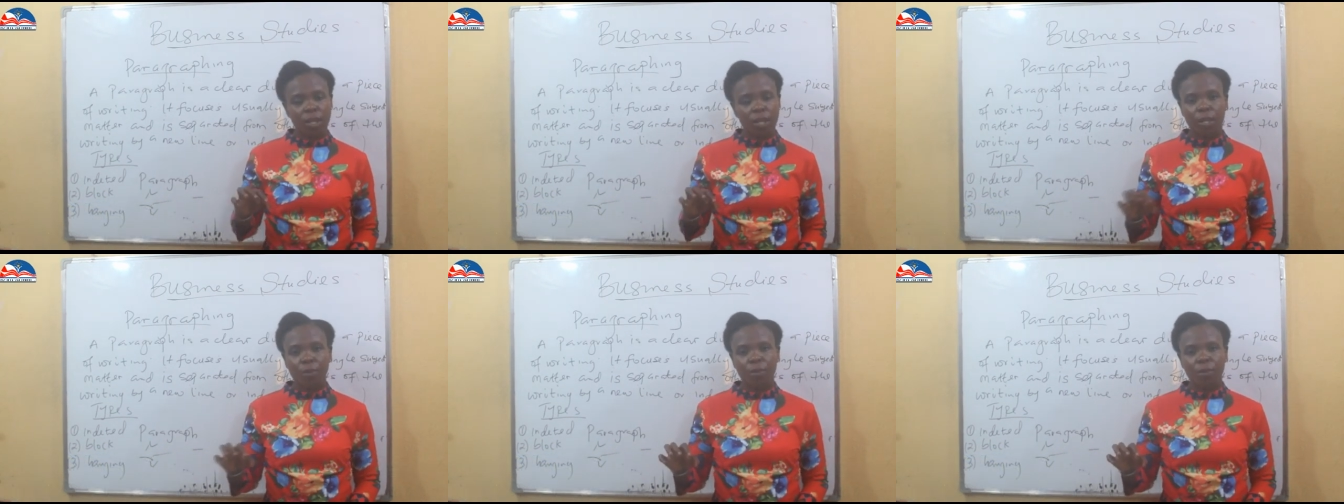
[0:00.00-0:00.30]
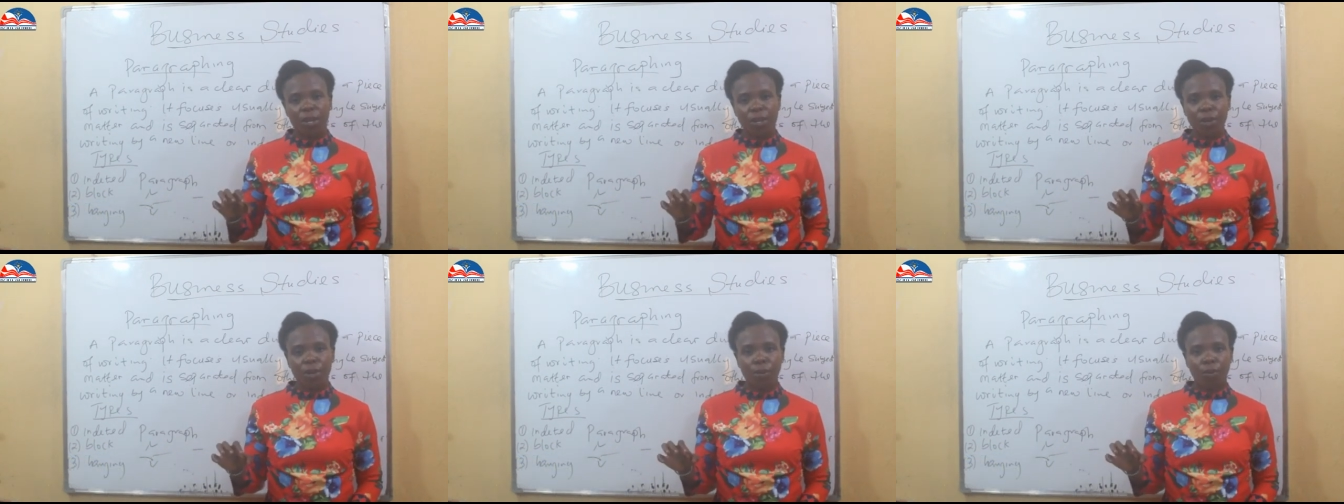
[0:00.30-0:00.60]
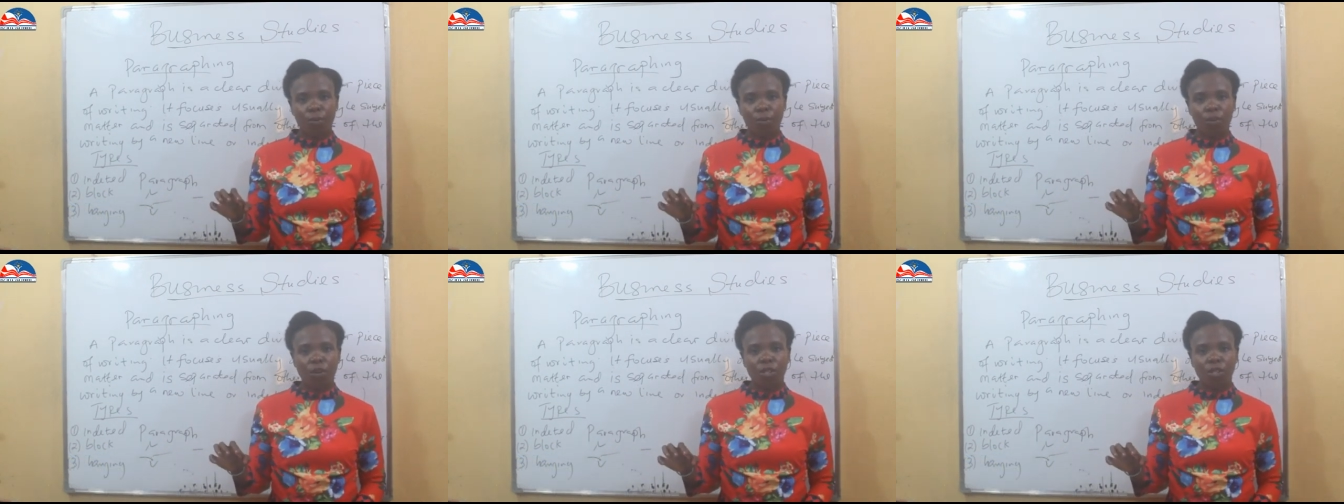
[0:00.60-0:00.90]
depending
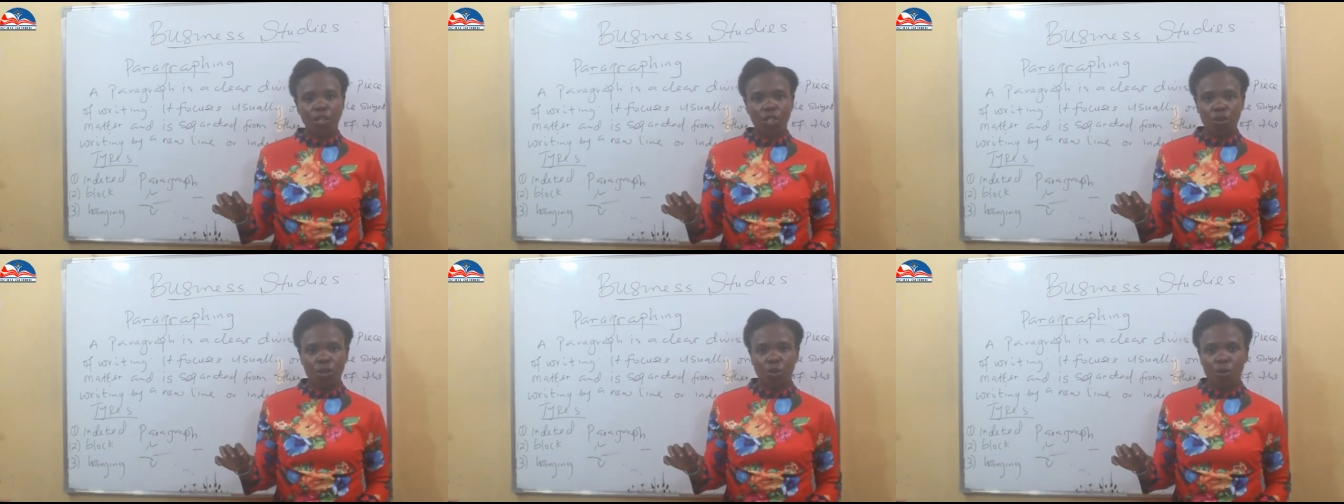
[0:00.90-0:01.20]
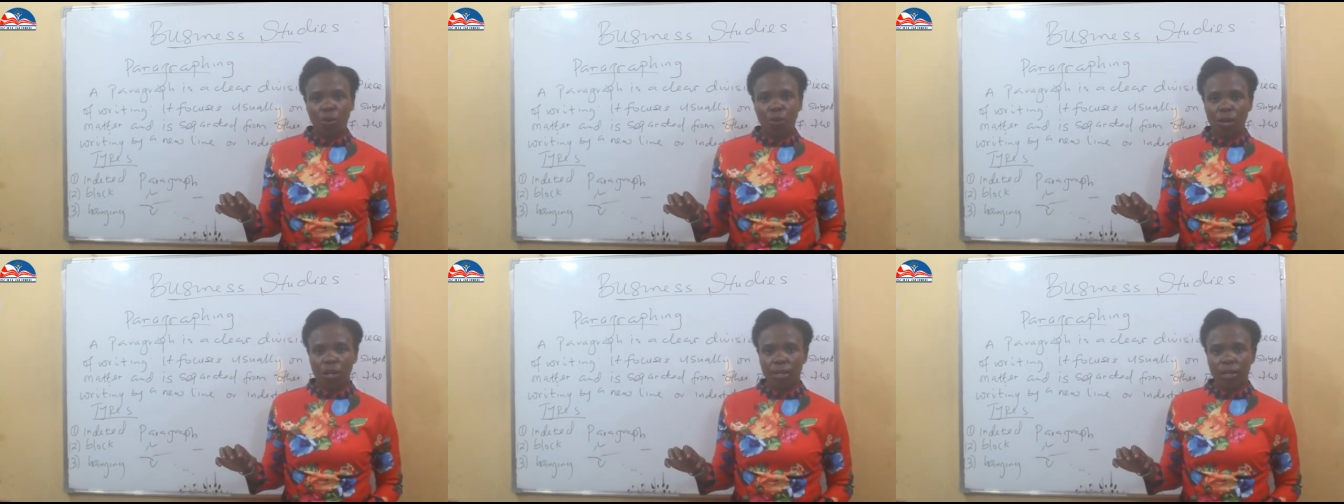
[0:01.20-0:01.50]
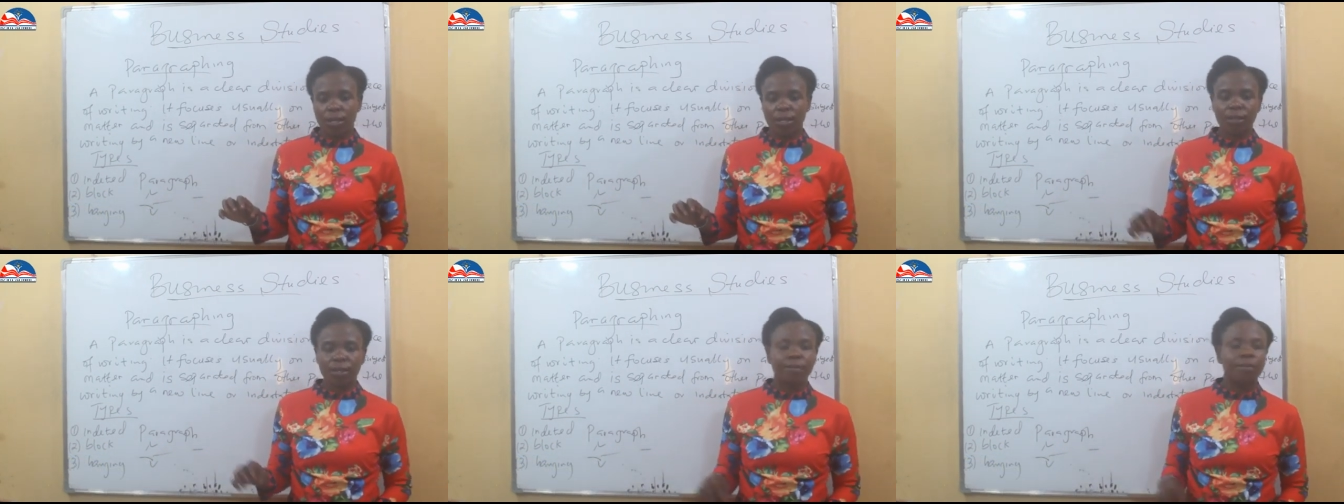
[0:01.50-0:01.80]
on what you
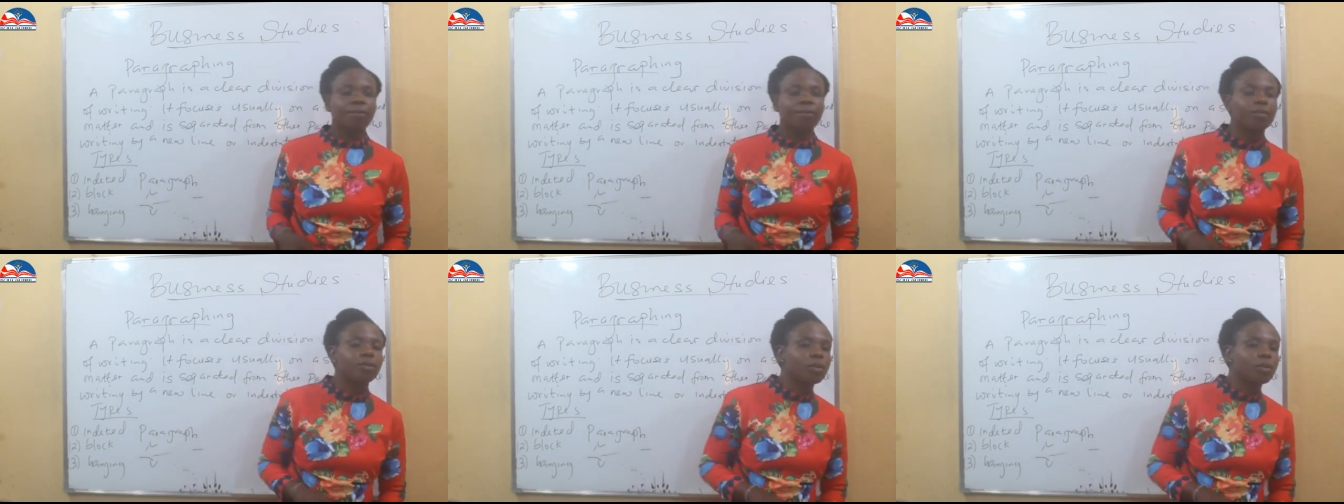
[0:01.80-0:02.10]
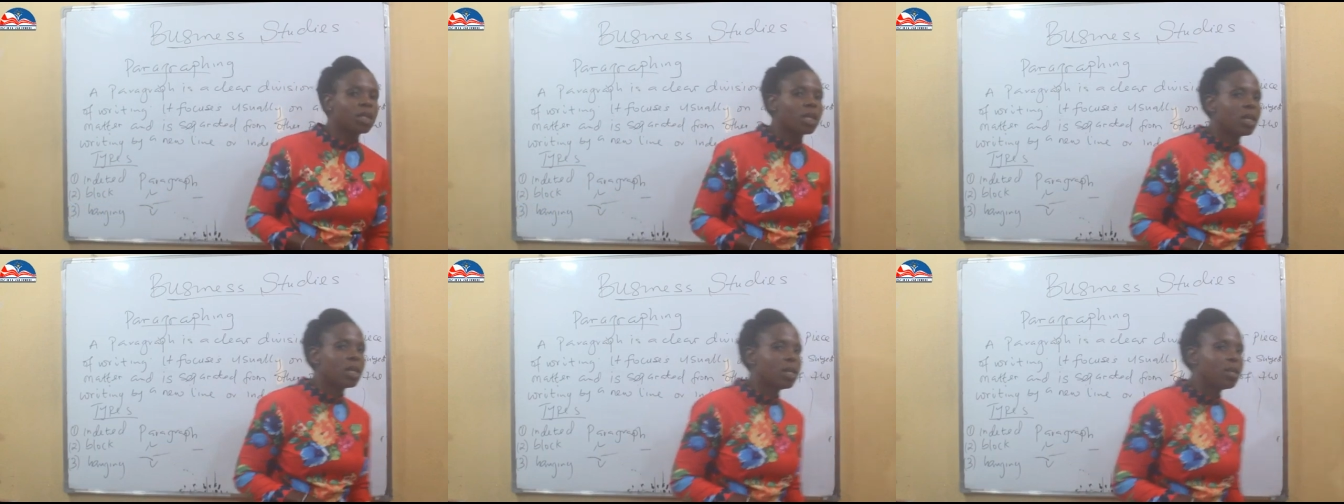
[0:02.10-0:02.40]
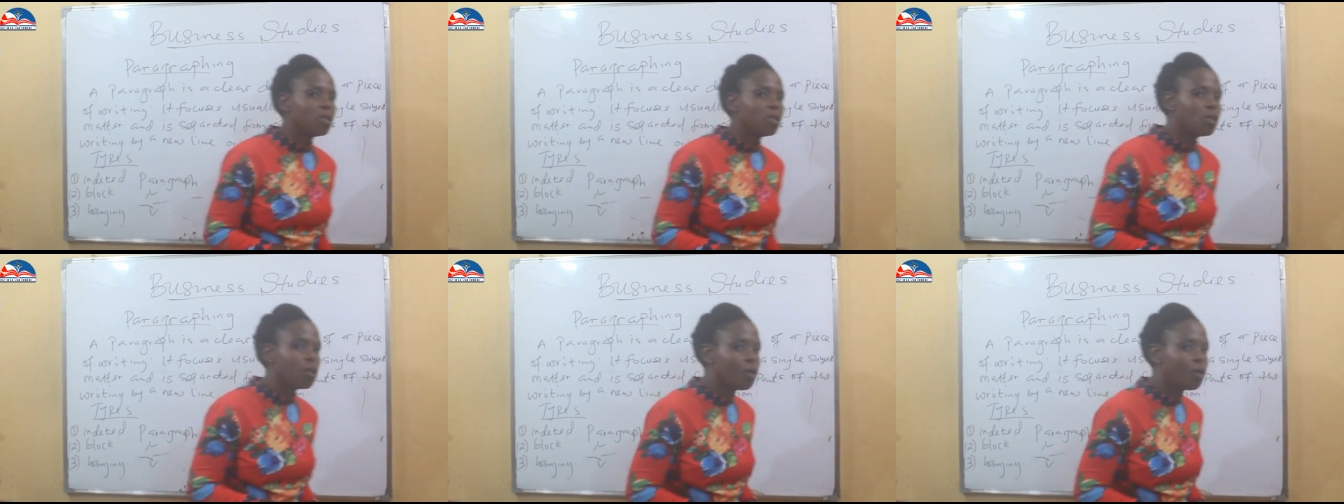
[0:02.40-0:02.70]
want.
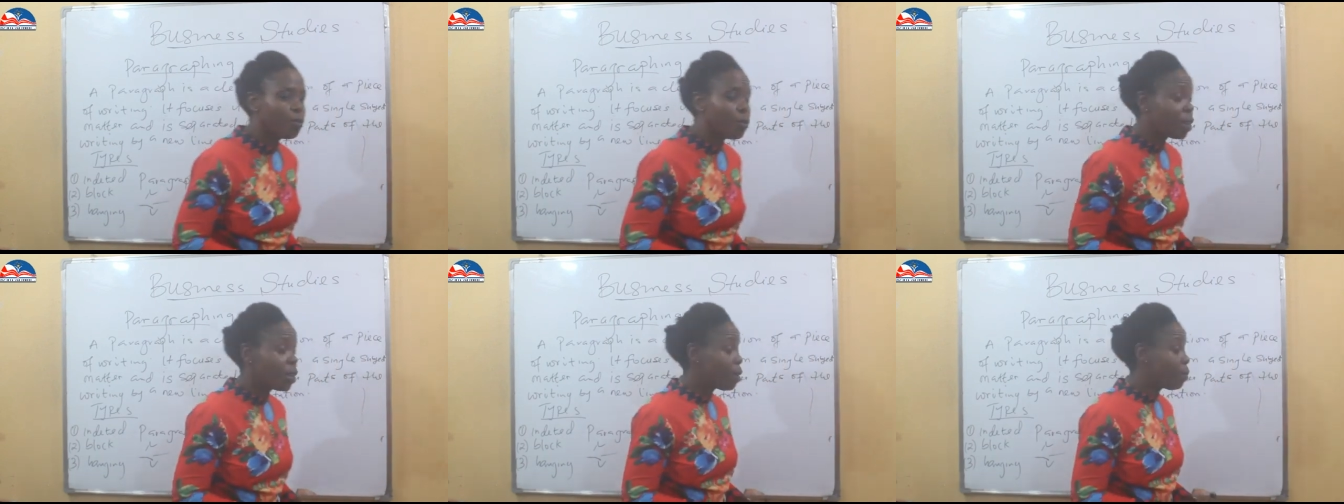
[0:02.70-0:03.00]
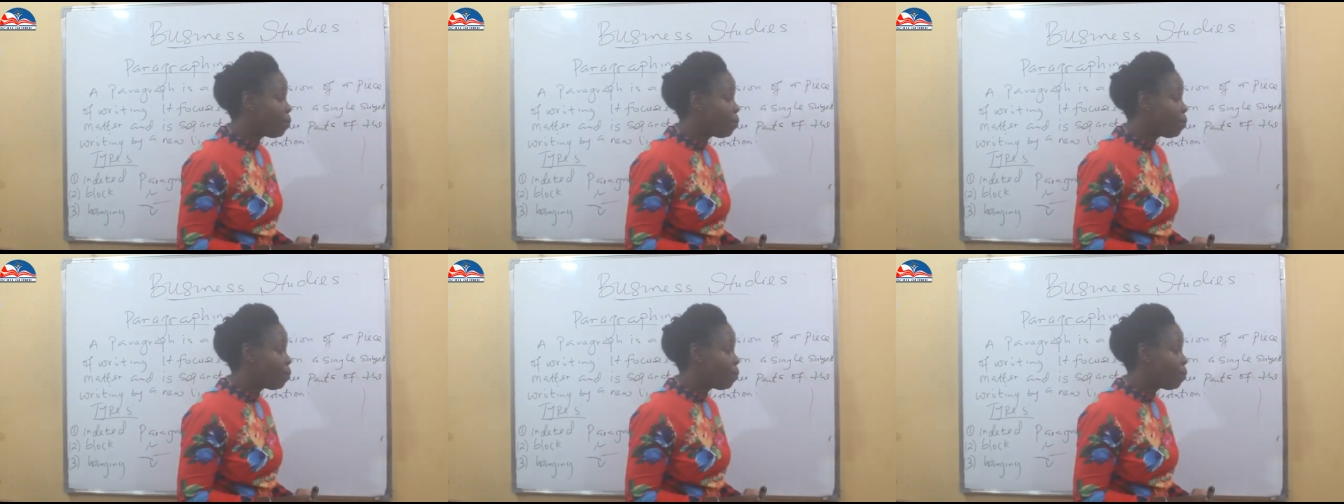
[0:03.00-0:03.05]
And so for